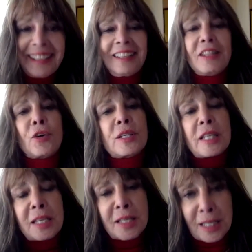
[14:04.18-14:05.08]
There is
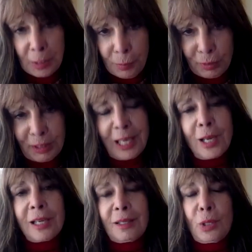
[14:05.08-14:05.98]
a
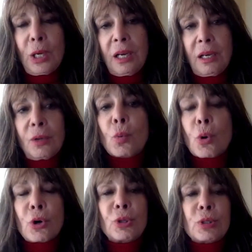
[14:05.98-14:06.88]
sibling uh,
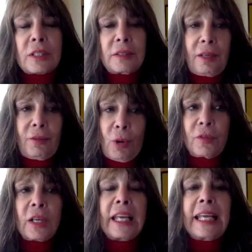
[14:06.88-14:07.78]
world. Rob,
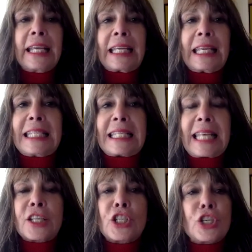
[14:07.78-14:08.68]
he
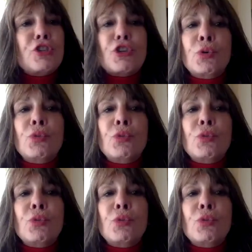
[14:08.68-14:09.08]
said, "Did you